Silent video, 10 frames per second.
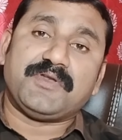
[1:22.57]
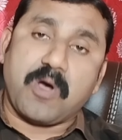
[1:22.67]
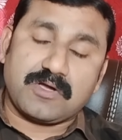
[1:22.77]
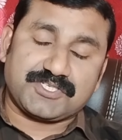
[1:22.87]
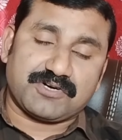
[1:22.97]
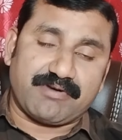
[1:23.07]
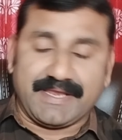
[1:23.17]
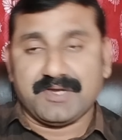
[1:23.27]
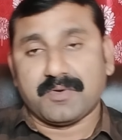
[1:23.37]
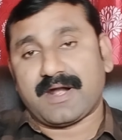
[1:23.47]
doctor
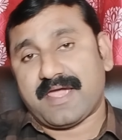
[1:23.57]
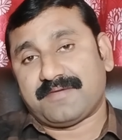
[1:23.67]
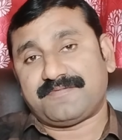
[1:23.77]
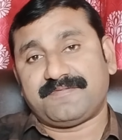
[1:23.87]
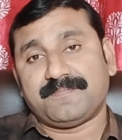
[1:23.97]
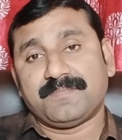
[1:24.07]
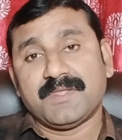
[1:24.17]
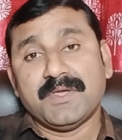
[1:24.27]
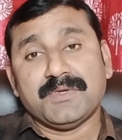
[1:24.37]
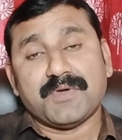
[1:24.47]
in your life,
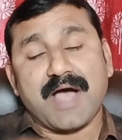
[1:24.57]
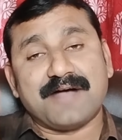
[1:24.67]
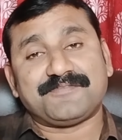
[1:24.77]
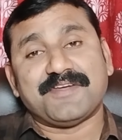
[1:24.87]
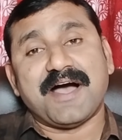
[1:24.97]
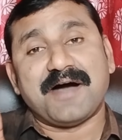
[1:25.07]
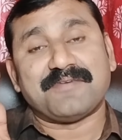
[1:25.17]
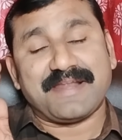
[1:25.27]
you have to have